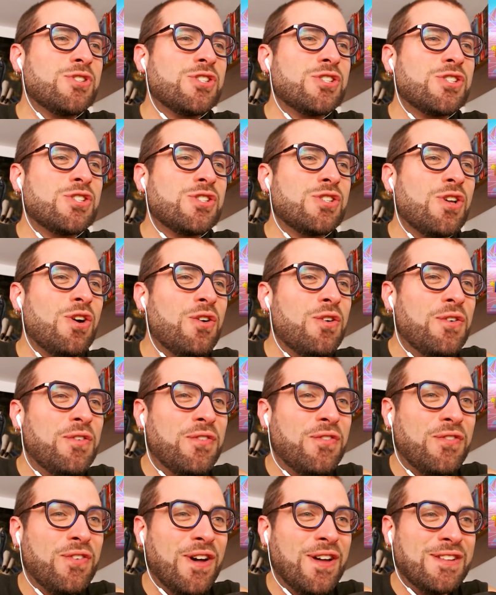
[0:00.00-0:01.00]
so
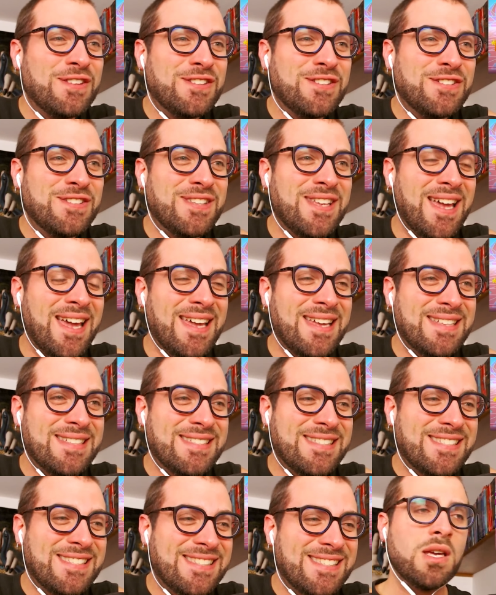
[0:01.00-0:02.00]
fun to
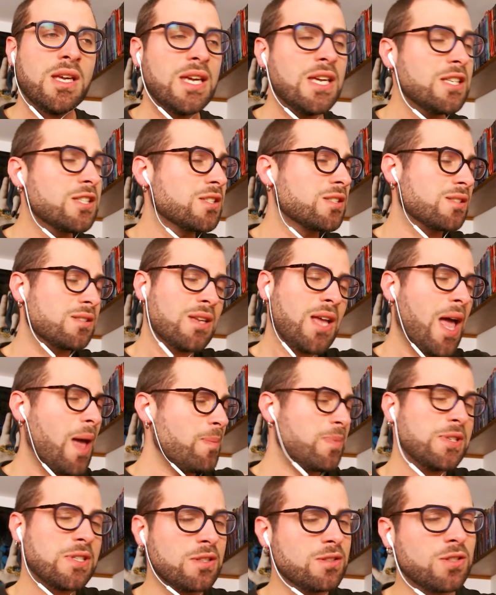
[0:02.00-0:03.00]
dance. It's
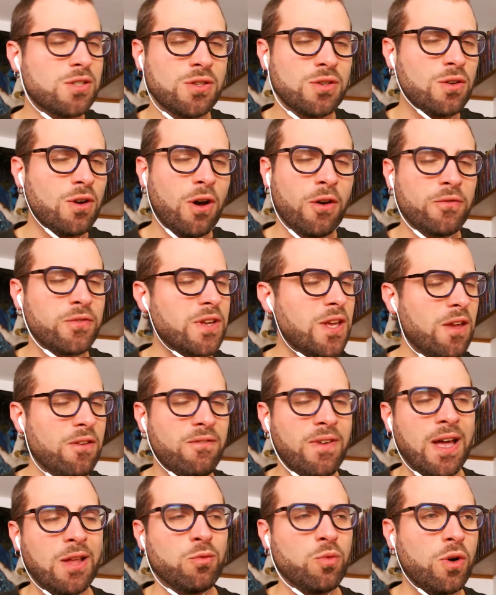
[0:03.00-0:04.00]
episode 2 of Give
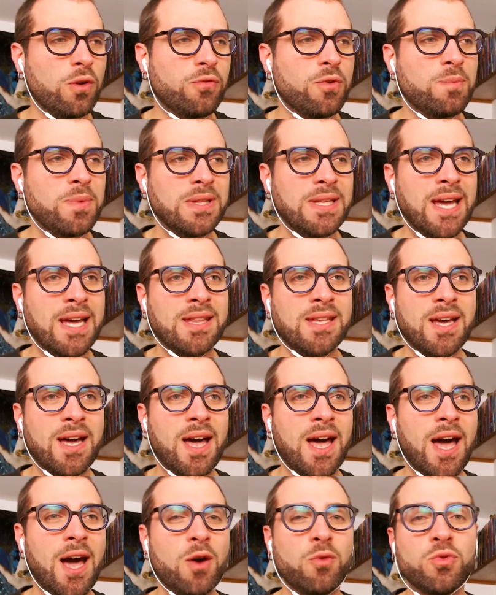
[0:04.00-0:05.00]
That Wolf a
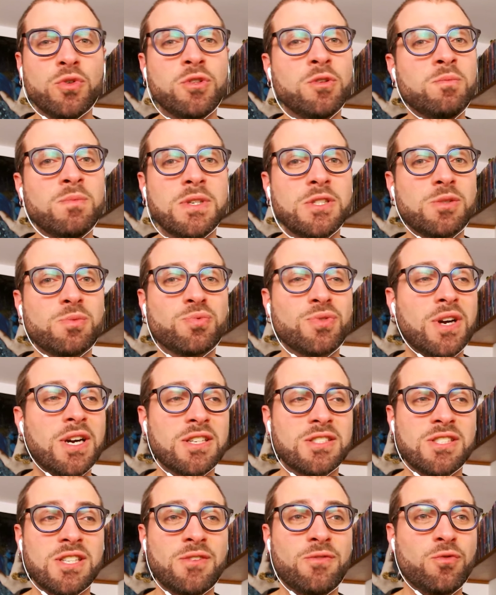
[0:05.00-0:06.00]
Banana. I wouldn't be
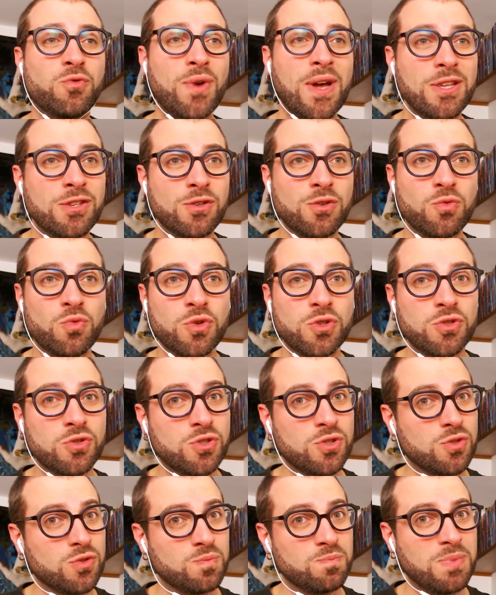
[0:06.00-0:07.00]
surprised if Redu
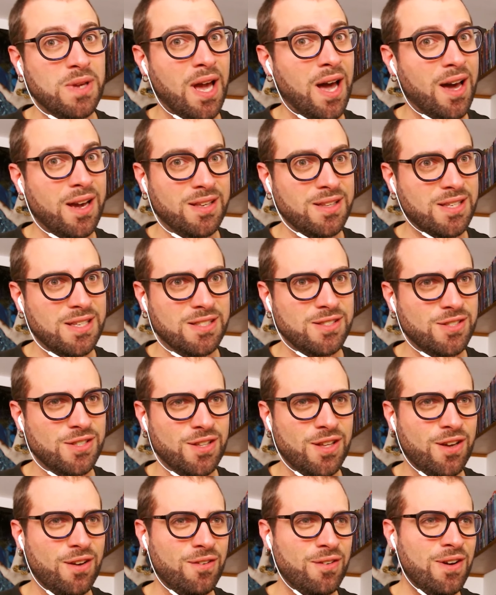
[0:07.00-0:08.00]
was behind it, you
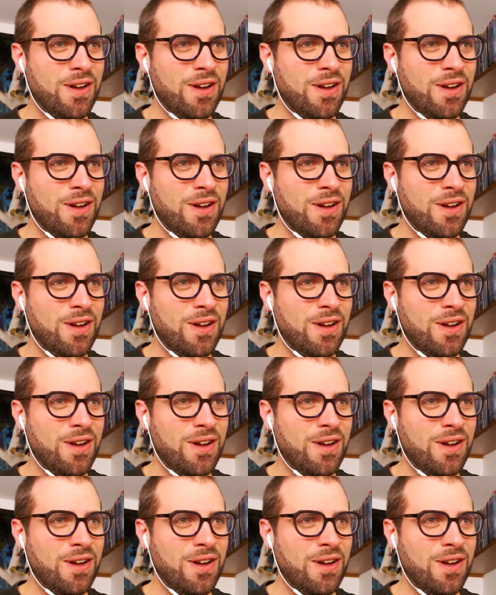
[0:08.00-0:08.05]
know?